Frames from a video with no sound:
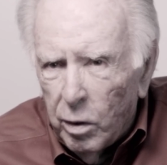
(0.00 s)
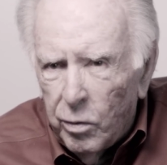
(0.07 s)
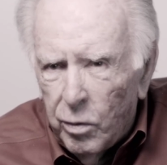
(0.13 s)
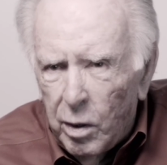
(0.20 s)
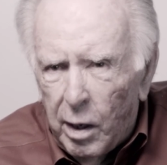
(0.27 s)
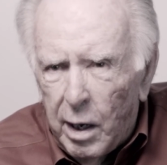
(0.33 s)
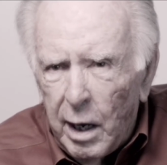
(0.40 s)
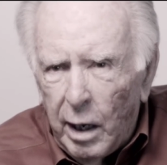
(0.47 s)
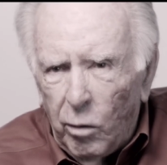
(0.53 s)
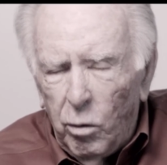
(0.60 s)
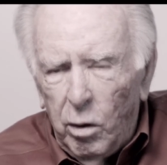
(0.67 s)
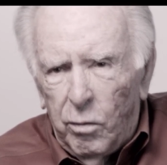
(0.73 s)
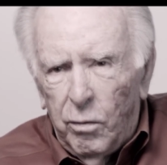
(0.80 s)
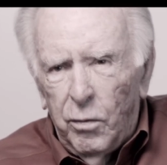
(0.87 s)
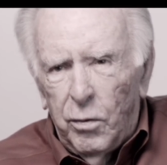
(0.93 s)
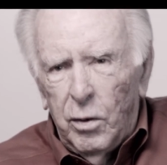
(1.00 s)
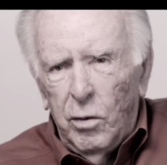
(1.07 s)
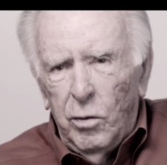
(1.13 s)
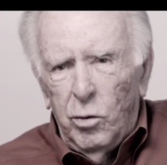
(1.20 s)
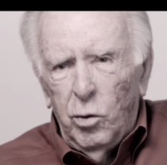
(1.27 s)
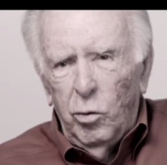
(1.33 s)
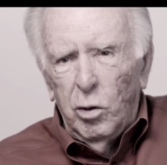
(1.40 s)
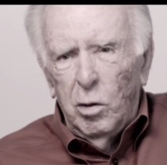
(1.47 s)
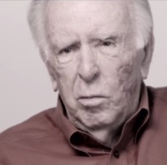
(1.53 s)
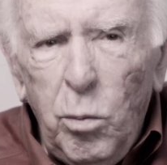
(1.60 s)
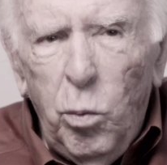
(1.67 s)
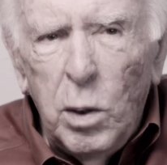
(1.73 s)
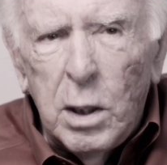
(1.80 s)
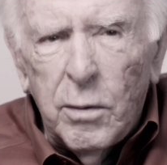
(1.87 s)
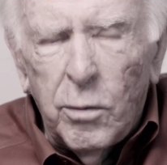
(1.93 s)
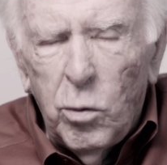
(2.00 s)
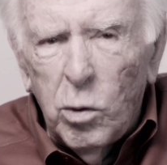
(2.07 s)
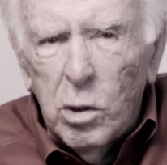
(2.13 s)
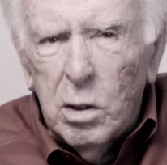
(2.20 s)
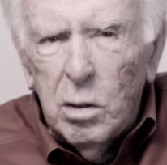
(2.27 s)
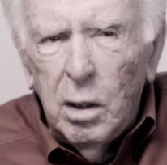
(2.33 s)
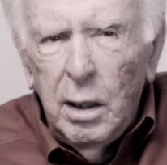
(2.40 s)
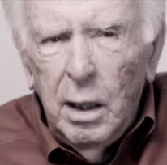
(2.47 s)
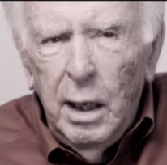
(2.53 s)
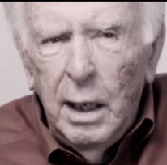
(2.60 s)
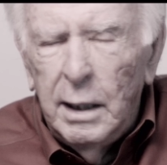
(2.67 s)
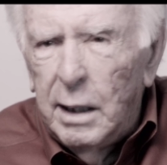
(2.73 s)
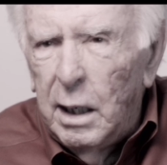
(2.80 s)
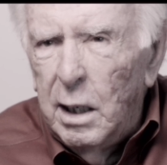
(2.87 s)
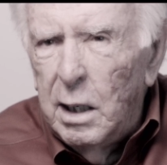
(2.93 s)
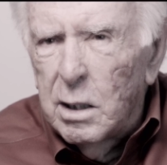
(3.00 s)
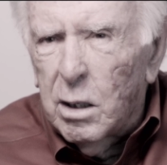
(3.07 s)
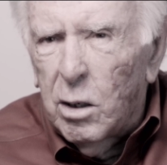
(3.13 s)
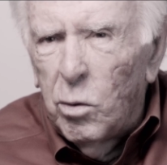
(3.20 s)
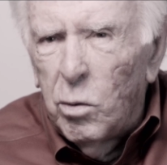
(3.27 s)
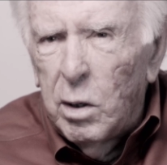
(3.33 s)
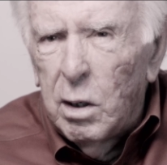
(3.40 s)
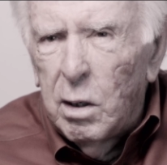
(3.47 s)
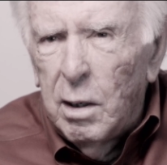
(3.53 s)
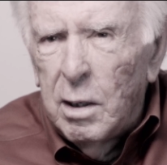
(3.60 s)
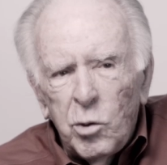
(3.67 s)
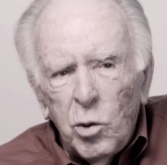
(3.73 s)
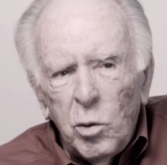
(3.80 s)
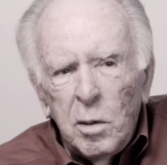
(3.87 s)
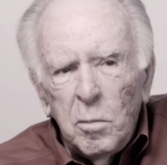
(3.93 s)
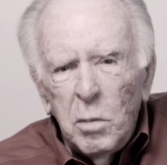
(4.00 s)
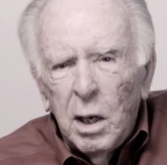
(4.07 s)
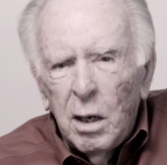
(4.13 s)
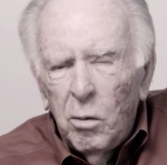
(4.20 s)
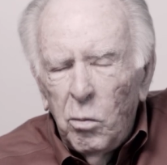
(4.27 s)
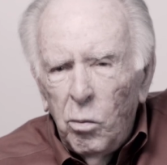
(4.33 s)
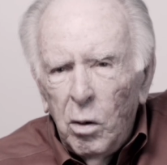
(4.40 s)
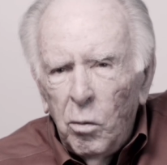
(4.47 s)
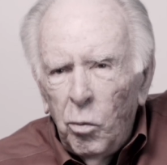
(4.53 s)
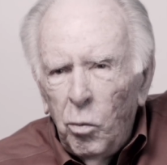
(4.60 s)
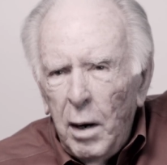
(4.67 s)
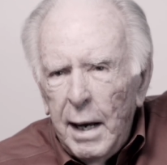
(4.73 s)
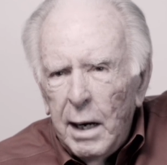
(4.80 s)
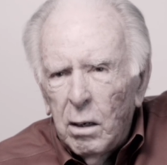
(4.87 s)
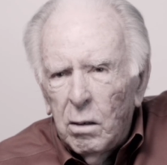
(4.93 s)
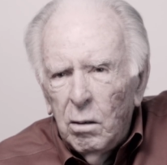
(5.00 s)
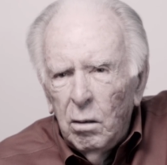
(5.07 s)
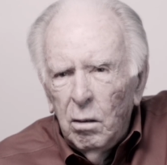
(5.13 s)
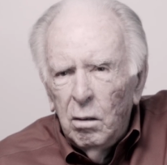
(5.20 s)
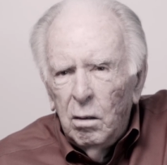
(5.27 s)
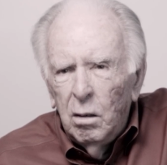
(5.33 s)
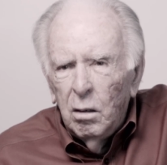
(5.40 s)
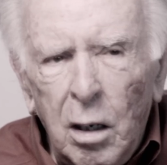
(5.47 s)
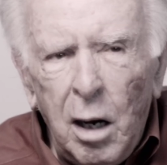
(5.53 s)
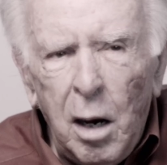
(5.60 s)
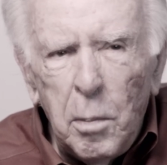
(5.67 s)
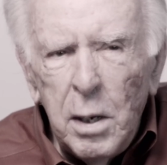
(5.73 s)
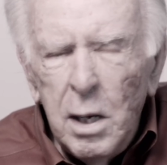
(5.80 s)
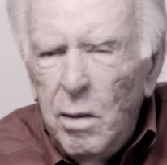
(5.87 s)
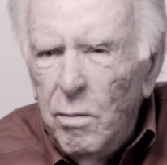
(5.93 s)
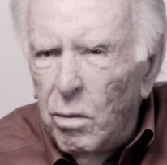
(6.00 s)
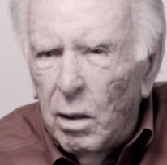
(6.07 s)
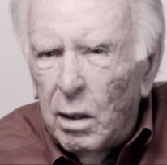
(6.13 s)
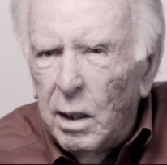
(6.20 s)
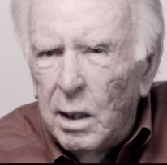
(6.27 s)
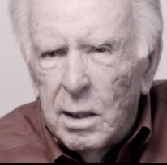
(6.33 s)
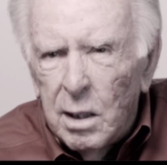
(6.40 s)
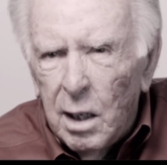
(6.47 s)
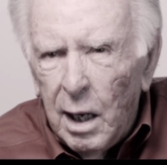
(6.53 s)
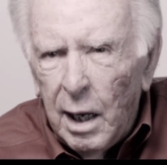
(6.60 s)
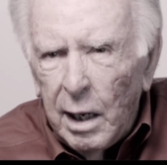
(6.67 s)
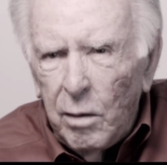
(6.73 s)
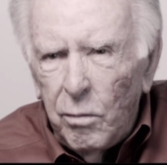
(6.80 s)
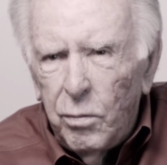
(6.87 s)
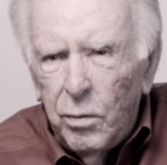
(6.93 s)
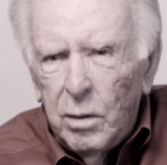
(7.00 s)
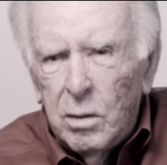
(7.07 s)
as the king referred to them, which of course ended his career. so it meant a radical upheaval in his life.